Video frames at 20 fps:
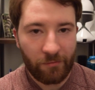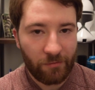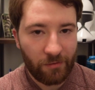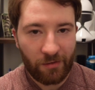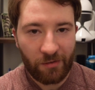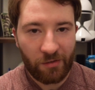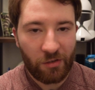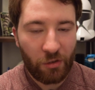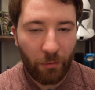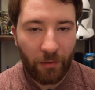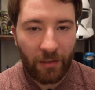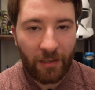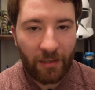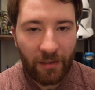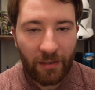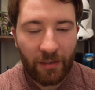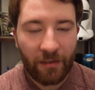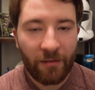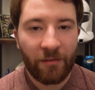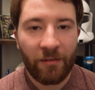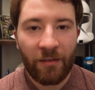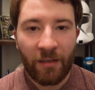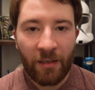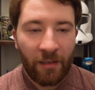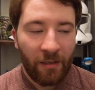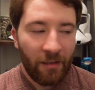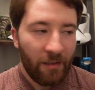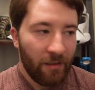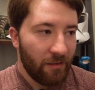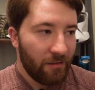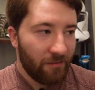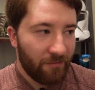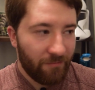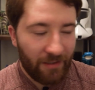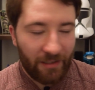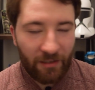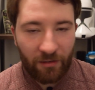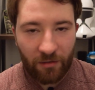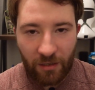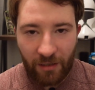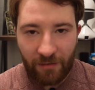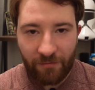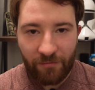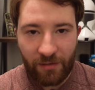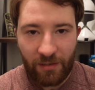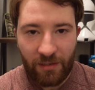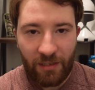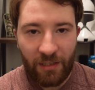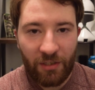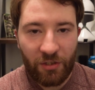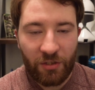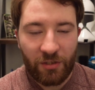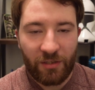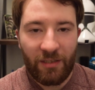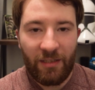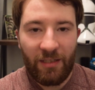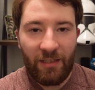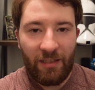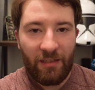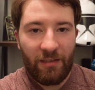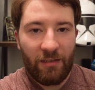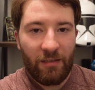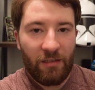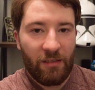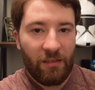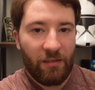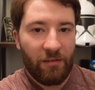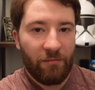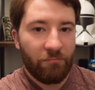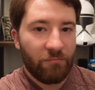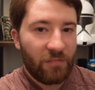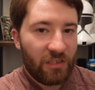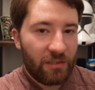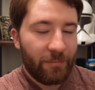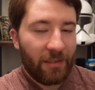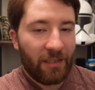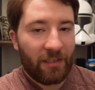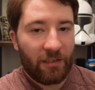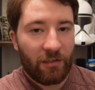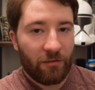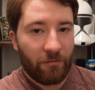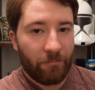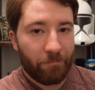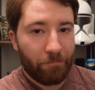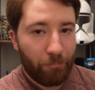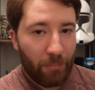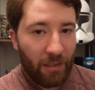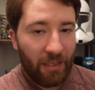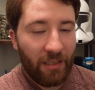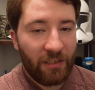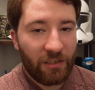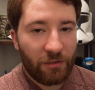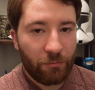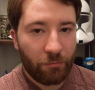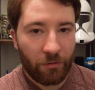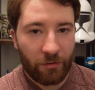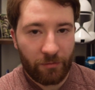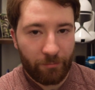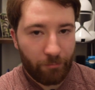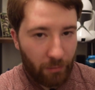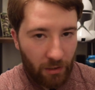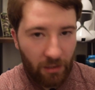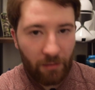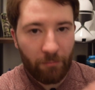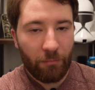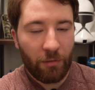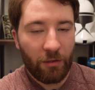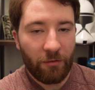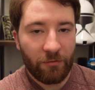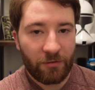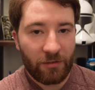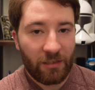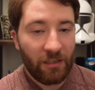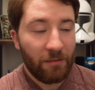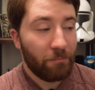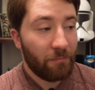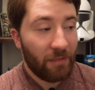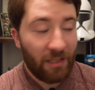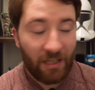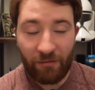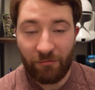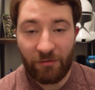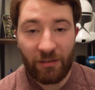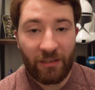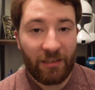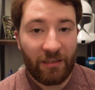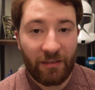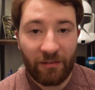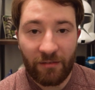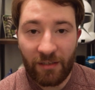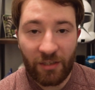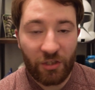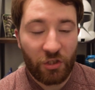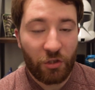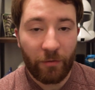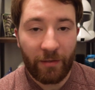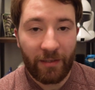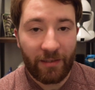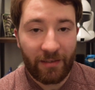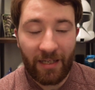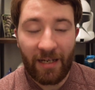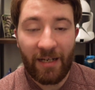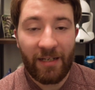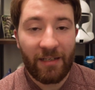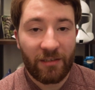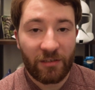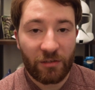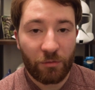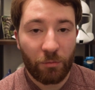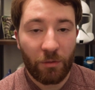sort of doing in there. The final confrontation in the Spectre base where Bond blows it up, I really enjoyed that as